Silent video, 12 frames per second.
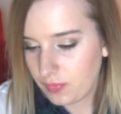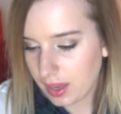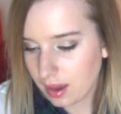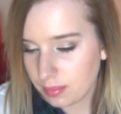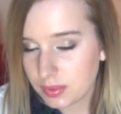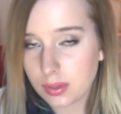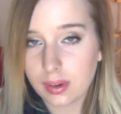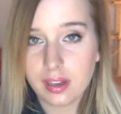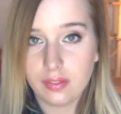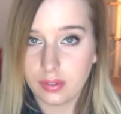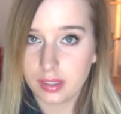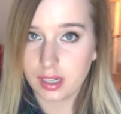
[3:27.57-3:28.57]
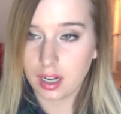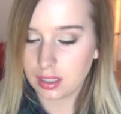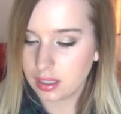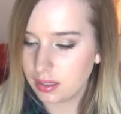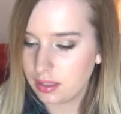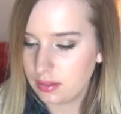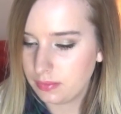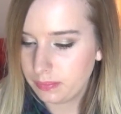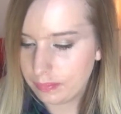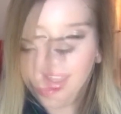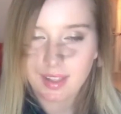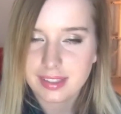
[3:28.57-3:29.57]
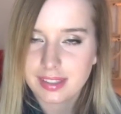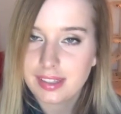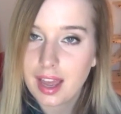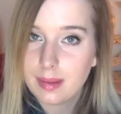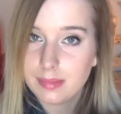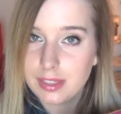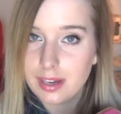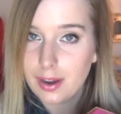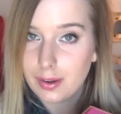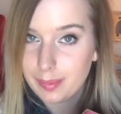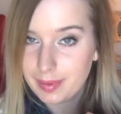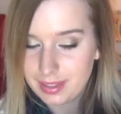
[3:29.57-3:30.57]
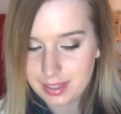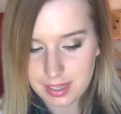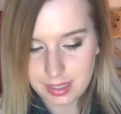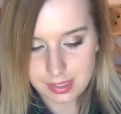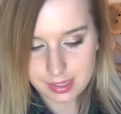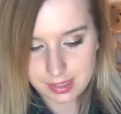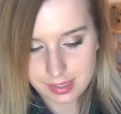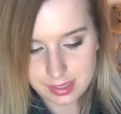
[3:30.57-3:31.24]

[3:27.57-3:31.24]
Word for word: Fake Up's $24. It's time to open this.